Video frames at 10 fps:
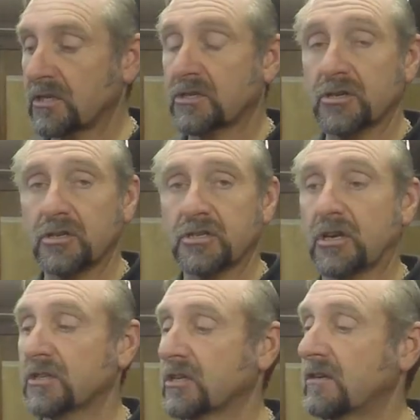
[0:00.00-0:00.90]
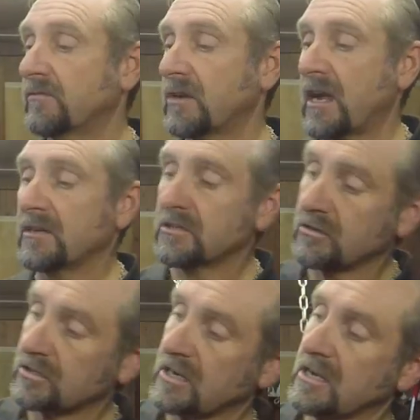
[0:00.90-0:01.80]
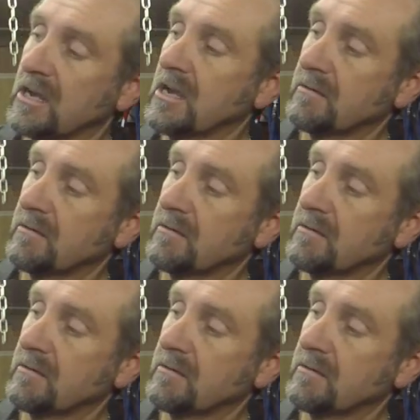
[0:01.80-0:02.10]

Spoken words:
It's a good size gun for your hand. As you can see,